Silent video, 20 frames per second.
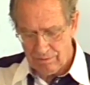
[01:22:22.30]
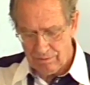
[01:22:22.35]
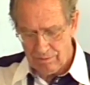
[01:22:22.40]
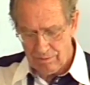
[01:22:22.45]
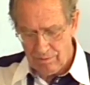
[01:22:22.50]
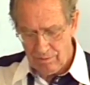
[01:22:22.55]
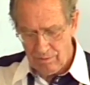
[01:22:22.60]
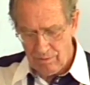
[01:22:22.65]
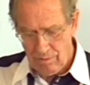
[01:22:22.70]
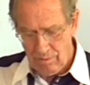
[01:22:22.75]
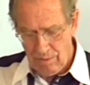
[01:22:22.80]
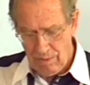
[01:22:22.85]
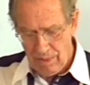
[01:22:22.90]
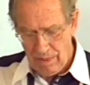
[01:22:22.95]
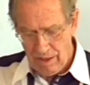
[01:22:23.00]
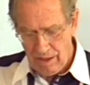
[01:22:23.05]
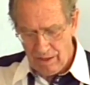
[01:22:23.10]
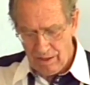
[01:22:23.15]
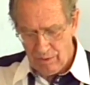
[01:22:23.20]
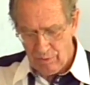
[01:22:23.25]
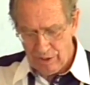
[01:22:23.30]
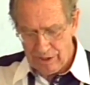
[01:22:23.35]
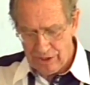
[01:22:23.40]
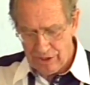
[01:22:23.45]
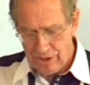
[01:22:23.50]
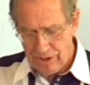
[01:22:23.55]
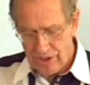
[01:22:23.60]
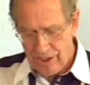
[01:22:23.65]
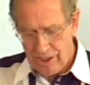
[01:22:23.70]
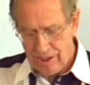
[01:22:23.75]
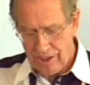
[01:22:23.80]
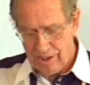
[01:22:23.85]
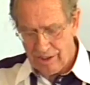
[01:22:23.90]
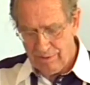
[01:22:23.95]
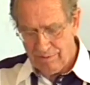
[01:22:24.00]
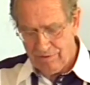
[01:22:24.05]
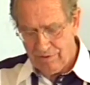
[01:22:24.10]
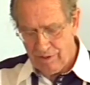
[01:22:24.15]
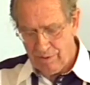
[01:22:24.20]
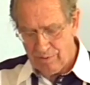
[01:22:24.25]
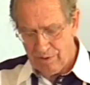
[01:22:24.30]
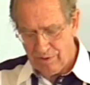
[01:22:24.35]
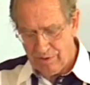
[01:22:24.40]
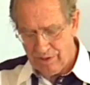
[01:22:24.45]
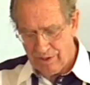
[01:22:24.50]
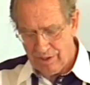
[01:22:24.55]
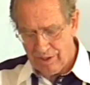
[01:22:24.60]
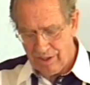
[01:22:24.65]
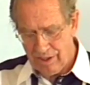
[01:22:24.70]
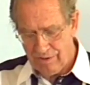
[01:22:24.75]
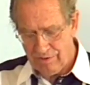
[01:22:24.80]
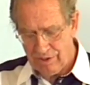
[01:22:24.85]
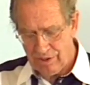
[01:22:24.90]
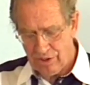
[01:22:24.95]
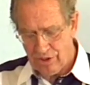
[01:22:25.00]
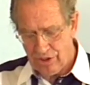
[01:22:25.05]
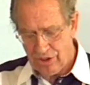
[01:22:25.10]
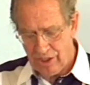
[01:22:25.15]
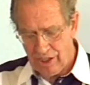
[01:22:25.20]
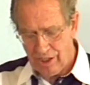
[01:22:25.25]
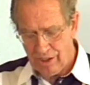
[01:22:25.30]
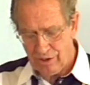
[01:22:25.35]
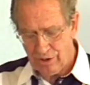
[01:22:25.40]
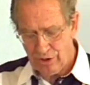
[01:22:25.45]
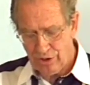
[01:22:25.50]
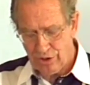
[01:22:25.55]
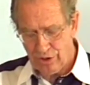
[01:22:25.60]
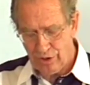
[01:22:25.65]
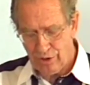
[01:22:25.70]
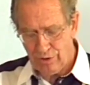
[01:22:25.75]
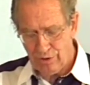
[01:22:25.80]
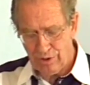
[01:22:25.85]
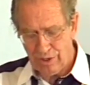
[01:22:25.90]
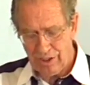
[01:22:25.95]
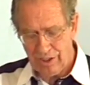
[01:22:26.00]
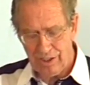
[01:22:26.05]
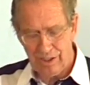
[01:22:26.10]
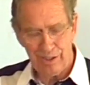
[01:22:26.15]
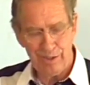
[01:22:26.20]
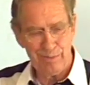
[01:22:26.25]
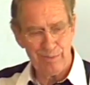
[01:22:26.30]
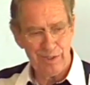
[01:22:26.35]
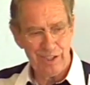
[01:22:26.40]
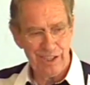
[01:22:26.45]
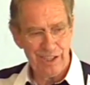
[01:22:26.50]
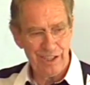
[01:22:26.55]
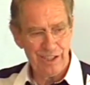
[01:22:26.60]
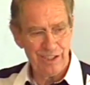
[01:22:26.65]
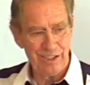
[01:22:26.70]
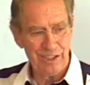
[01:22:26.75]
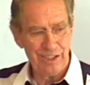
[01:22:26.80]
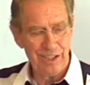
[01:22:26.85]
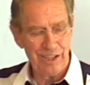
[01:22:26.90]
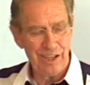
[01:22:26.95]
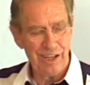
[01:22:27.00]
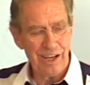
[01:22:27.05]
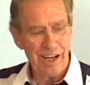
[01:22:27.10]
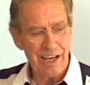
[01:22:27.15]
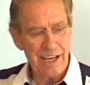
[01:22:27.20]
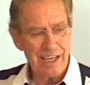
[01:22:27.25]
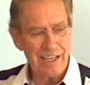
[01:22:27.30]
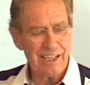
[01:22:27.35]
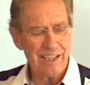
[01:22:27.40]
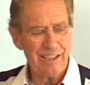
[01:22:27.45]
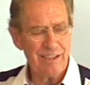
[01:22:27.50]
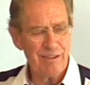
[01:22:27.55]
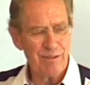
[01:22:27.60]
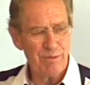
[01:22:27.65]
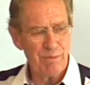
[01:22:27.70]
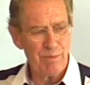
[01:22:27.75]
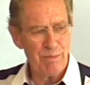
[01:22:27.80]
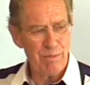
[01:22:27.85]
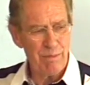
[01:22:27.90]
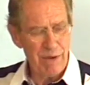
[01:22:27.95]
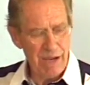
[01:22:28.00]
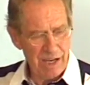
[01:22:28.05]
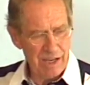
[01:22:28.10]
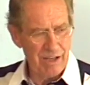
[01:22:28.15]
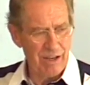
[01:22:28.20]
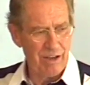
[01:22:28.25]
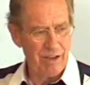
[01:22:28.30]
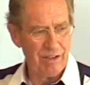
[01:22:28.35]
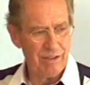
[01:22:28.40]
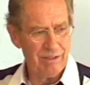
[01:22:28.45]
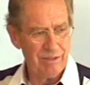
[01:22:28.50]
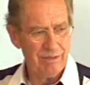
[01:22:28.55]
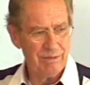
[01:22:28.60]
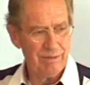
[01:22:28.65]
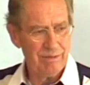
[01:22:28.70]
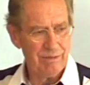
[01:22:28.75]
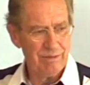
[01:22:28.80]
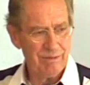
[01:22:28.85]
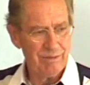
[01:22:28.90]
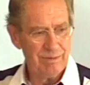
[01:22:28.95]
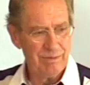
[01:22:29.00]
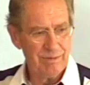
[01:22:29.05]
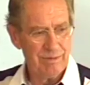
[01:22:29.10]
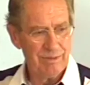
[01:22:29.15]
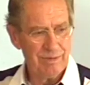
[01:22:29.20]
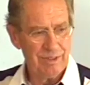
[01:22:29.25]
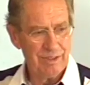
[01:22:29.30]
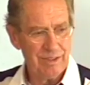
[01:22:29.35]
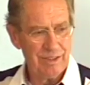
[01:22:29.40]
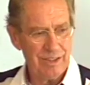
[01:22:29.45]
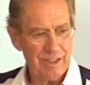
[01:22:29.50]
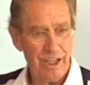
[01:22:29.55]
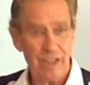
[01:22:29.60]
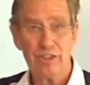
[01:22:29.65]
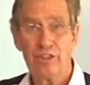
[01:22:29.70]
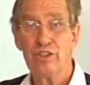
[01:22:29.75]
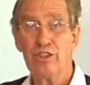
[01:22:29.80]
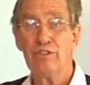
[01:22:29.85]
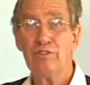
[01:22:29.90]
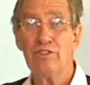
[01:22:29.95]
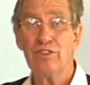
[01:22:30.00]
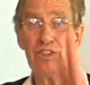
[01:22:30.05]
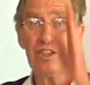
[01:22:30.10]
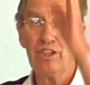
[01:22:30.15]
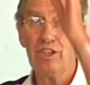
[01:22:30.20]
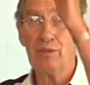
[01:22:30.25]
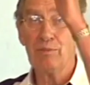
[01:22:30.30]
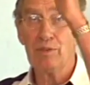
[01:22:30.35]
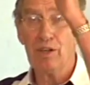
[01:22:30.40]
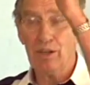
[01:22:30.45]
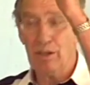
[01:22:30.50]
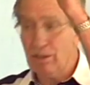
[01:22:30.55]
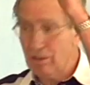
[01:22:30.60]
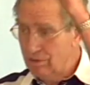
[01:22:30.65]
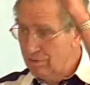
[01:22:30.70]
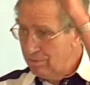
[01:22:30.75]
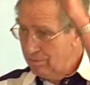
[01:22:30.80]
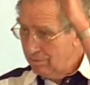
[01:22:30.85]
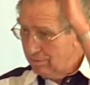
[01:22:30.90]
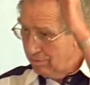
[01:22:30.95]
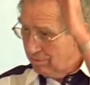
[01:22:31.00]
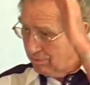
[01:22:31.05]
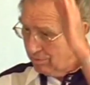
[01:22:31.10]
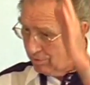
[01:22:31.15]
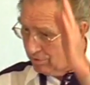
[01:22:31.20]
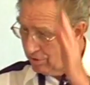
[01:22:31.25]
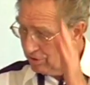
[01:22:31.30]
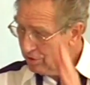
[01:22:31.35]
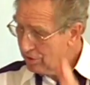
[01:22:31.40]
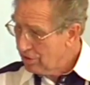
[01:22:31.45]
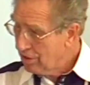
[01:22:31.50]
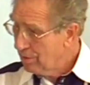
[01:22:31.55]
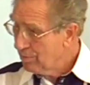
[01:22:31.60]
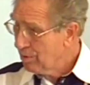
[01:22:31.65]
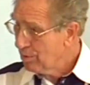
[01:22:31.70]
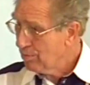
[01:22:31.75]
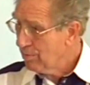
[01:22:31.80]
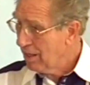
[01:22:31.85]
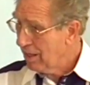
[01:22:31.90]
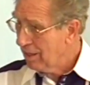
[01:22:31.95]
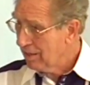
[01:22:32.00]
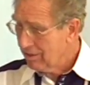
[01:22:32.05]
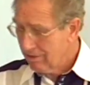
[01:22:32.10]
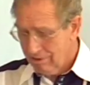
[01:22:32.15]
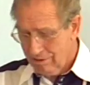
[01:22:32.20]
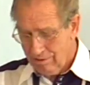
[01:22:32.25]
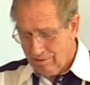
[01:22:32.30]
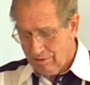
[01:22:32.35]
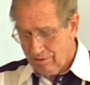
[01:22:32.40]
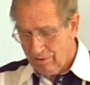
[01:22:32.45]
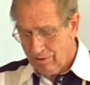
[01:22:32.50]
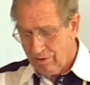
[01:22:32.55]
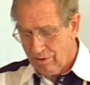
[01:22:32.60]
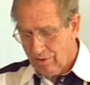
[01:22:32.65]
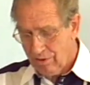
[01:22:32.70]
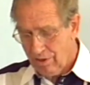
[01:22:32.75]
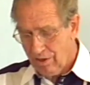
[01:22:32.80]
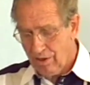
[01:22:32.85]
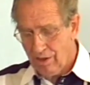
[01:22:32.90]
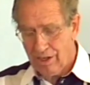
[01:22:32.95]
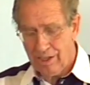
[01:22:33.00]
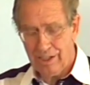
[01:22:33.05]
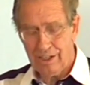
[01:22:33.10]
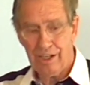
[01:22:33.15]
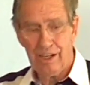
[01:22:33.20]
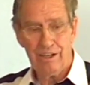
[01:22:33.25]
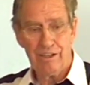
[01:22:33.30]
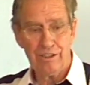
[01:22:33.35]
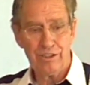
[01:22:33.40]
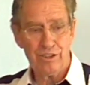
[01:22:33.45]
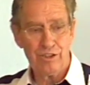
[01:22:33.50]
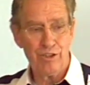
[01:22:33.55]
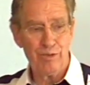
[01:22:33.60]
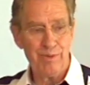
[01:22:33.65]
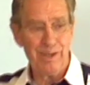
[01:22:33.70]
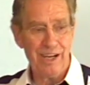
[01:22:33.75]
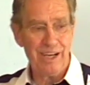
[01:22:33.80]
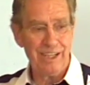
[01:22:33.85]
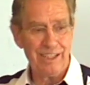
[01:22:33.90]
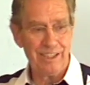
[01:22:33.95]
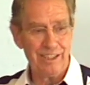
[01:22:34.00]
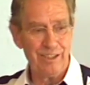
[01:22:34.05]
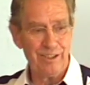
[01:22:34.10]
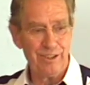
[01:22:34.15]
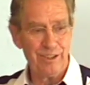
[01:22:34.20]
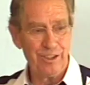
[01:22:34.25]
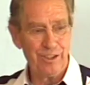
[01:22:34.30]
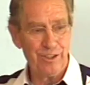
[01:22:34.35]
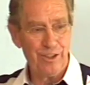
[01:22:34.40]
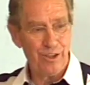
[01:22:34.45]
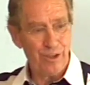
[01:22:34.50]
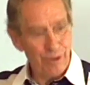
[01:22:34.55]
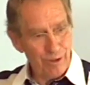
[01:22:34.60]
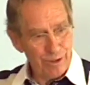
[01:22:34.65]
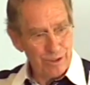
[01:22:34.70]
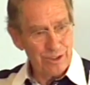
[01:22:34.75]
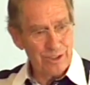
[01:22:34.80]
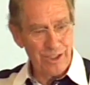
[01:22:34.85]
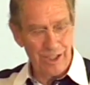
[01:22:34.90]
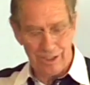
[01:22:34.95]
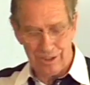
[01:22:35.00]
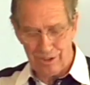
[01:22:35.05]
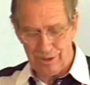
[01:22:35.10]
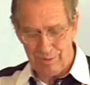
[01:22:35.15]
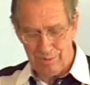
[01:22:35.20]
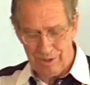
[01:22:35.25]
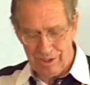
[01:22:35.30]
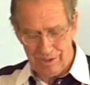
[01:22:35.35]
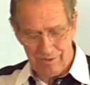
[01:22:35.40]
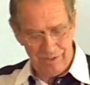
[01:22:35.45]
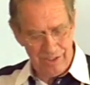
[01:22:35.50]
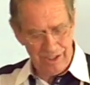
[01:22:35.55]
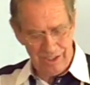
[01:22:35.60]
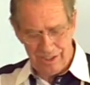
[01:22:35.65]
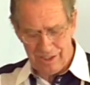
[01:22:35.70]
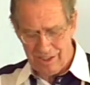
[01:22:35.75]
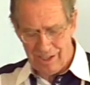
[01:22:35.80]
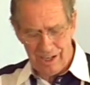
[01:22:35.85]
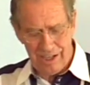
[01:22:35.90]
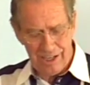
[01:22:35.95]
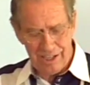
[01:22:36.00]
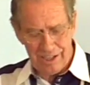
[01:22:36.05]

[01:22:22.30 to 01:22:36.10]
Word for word: which is taken up from you into heaven shall so come in like manner. As you've seen him go, he's coming back. All right, now let's go back and look at the Old Testament if it isn't identical.